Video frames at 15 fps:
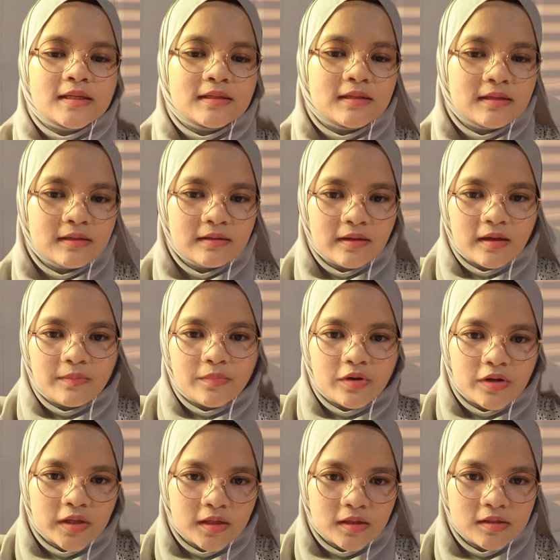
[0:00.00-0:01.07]
The
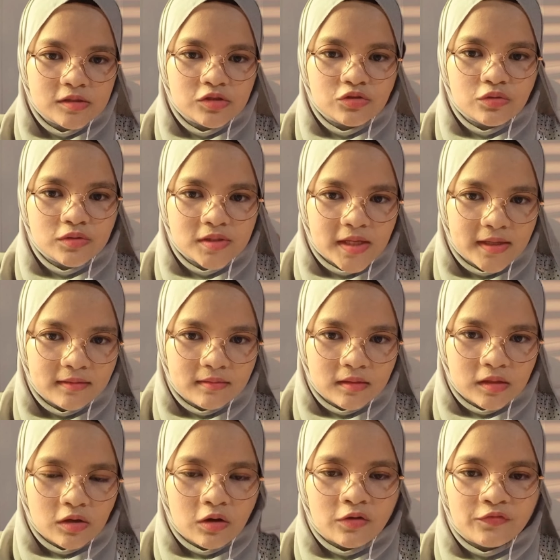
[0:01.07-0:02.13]
American
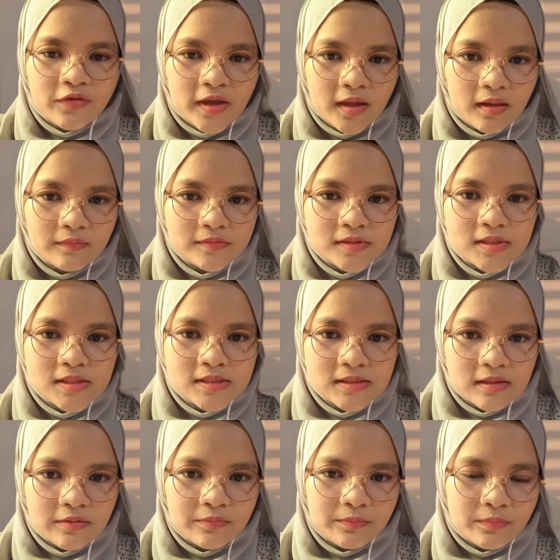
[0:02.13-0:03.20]
Society of Health
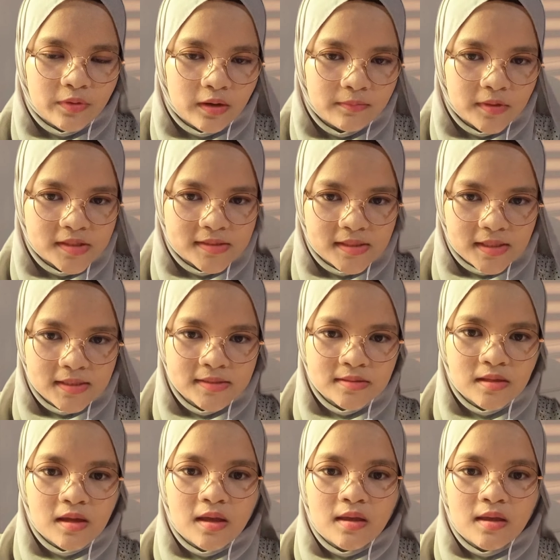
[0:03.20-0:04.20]
System Pharmacists